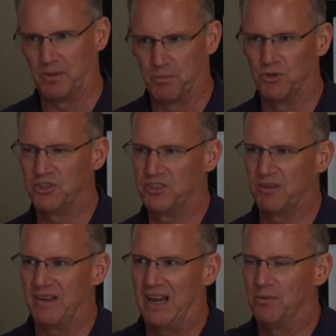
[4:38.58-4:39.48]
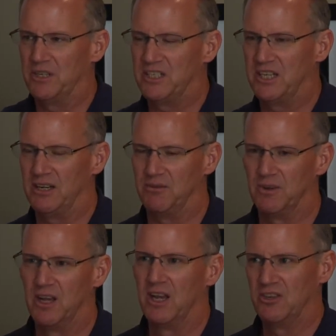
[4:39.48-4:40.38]
Most of the stuff I receive
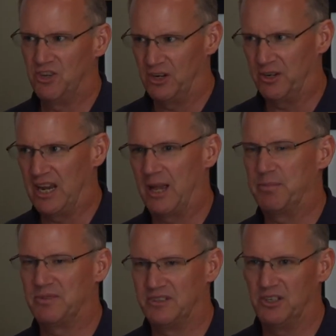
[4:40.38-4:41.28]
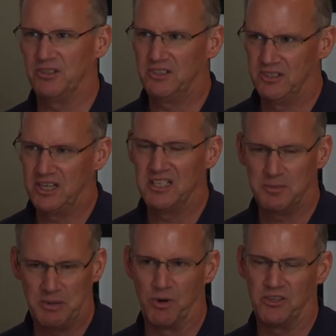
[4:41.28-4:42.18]
generally have you know, tends
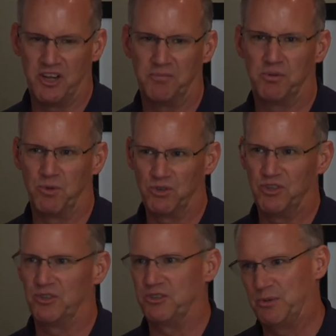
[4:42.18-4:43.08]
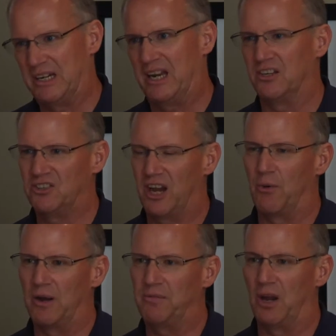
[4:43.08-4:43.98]
to be more self-promotional, so we kind of shy
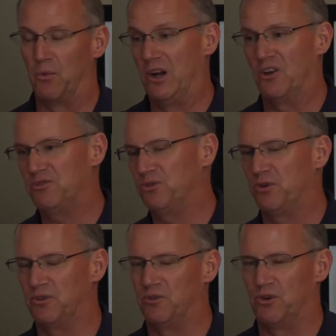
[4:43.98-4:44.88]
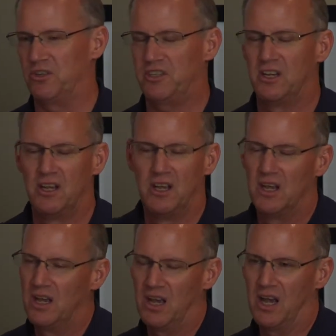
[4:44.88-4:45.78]
away from that. We also don't endorse
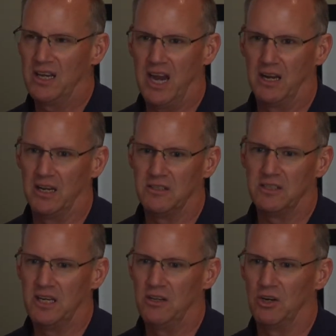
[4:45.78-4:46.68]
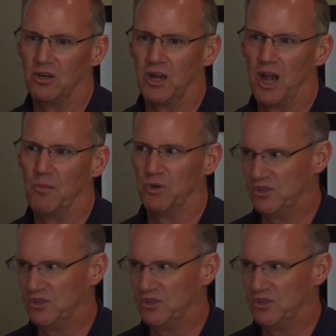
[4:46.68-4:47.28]
uh, candidates either. Um,